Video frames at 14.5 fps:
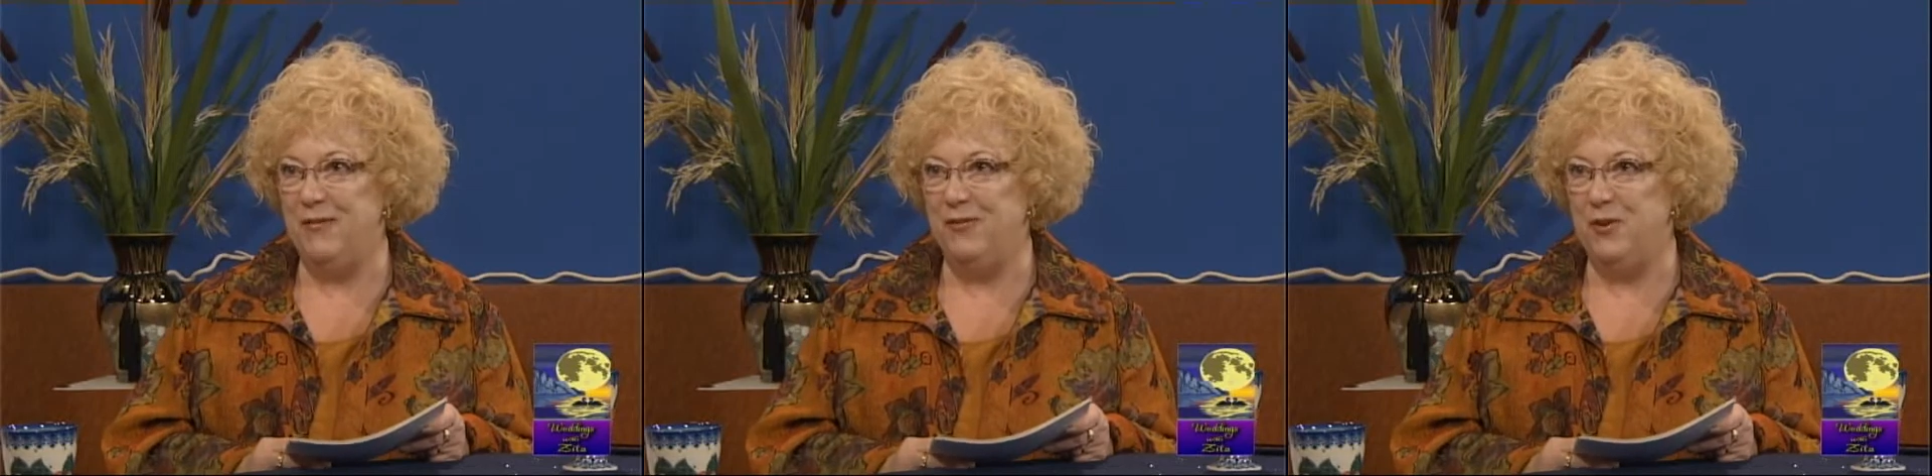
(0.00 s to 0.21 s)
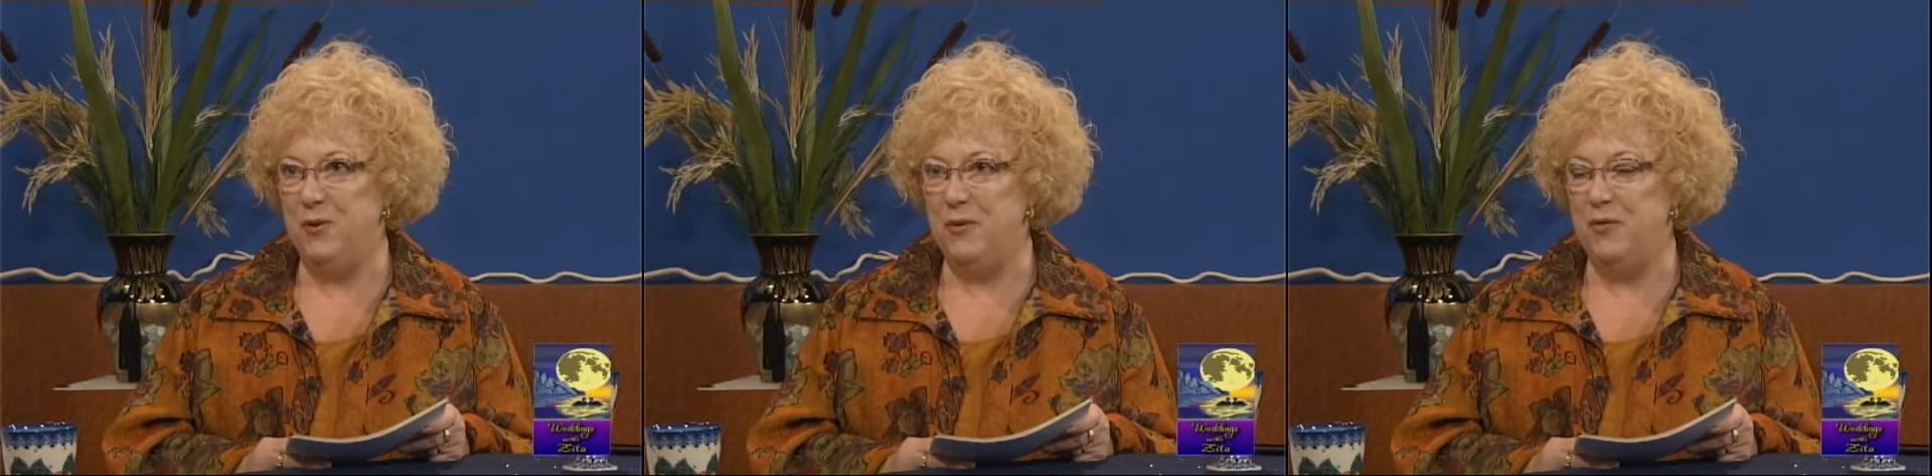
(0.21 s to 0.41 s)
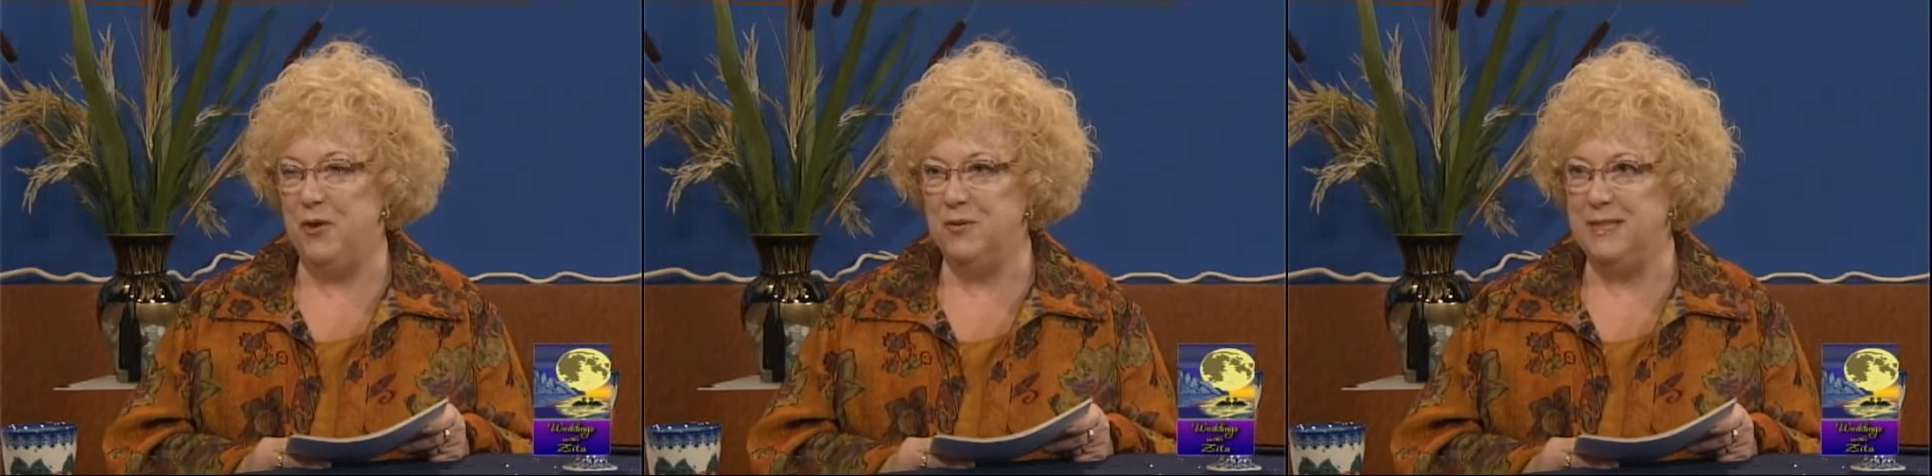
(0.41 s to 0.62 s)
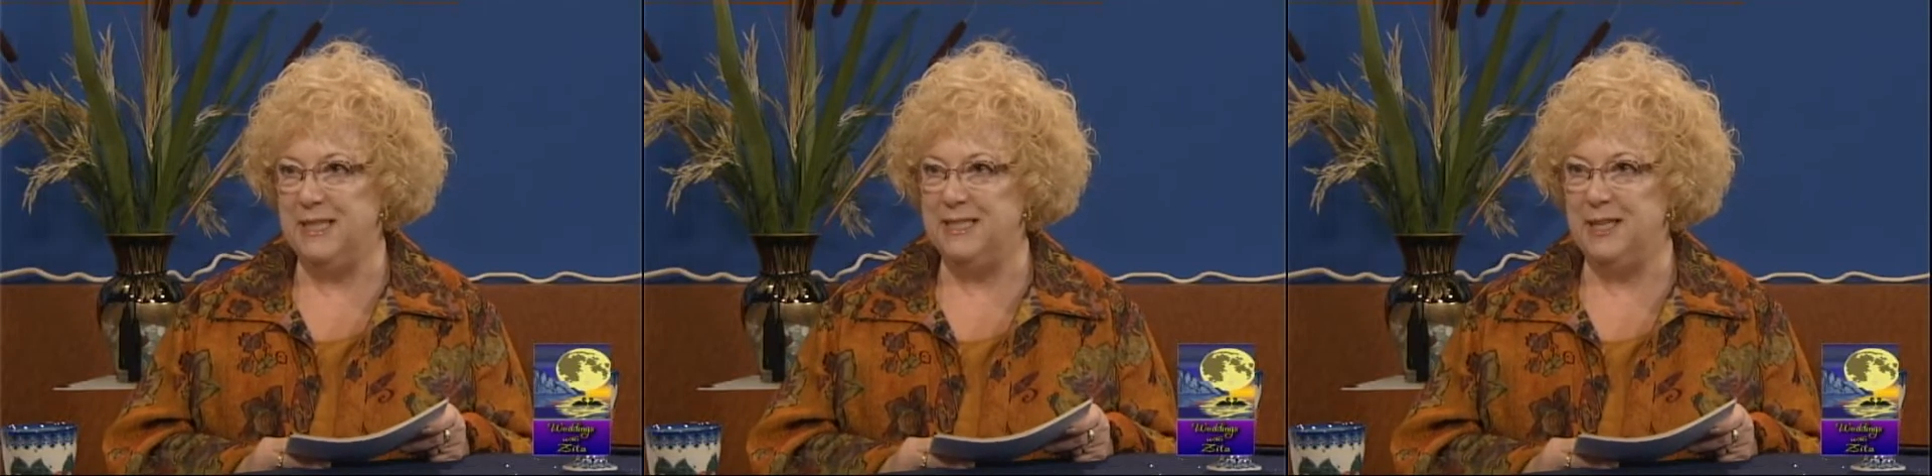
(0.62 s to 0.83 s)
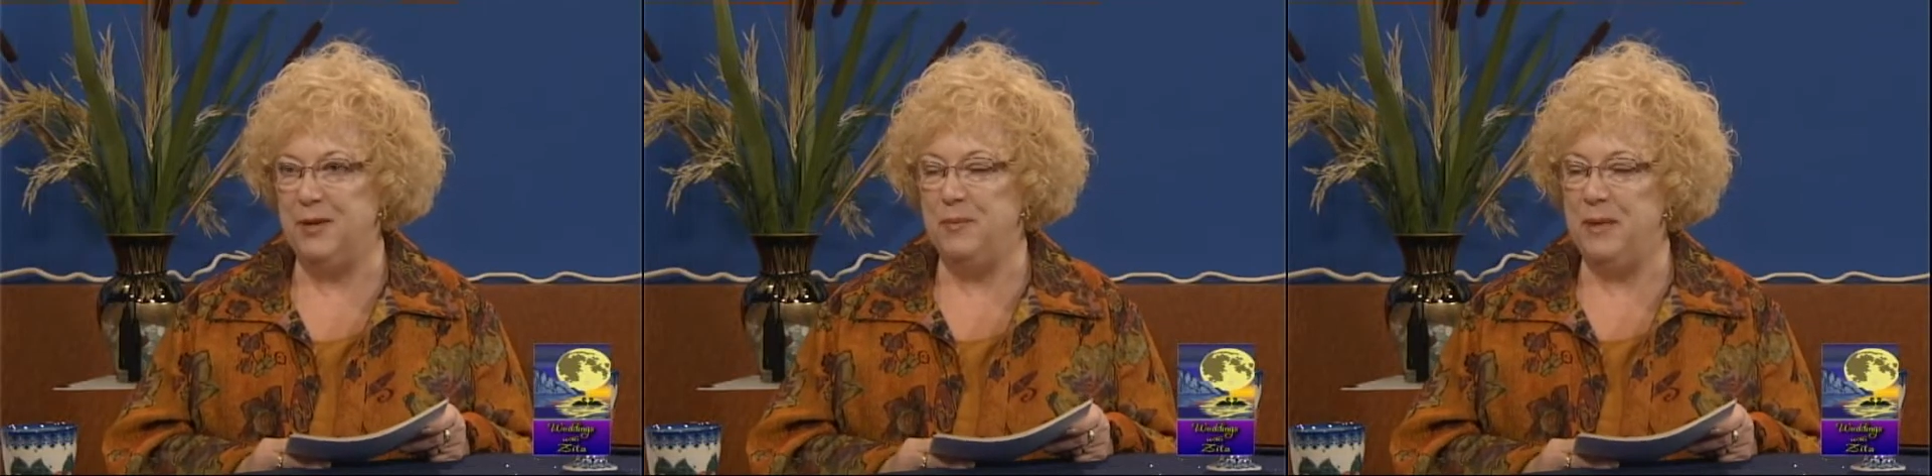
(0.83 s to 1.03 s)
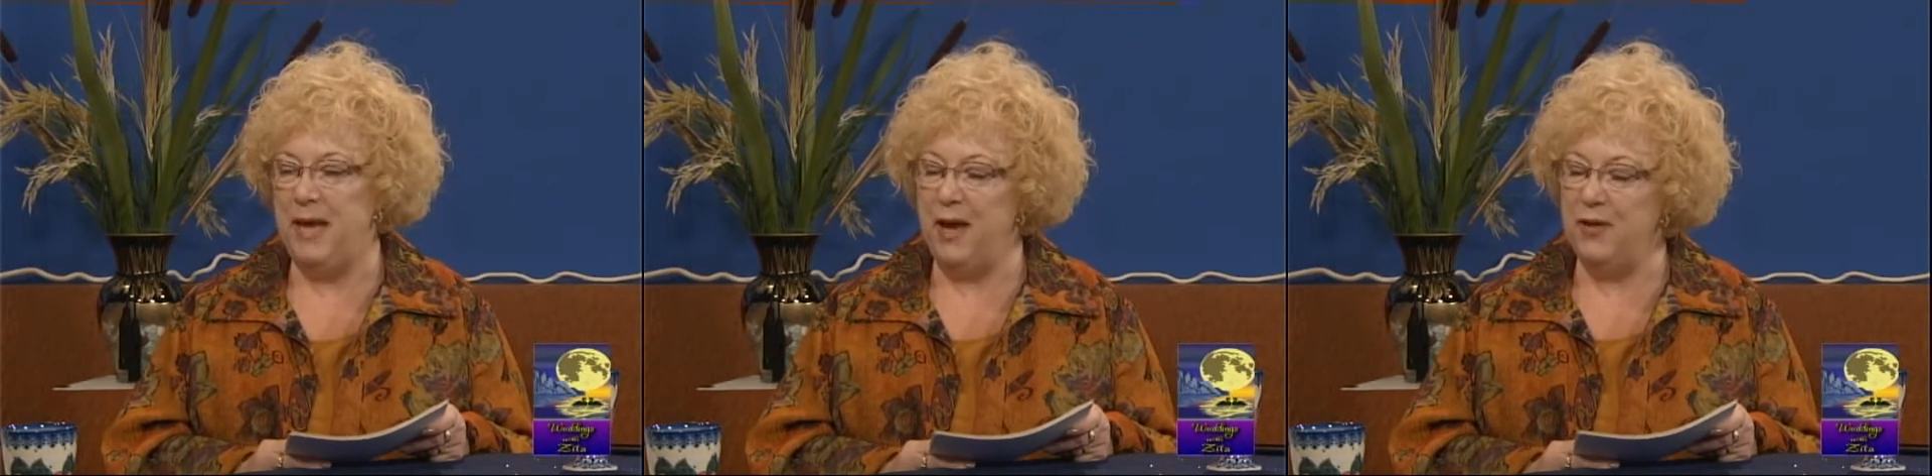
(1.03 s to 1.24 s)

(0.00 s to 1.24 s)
a few of those and tell me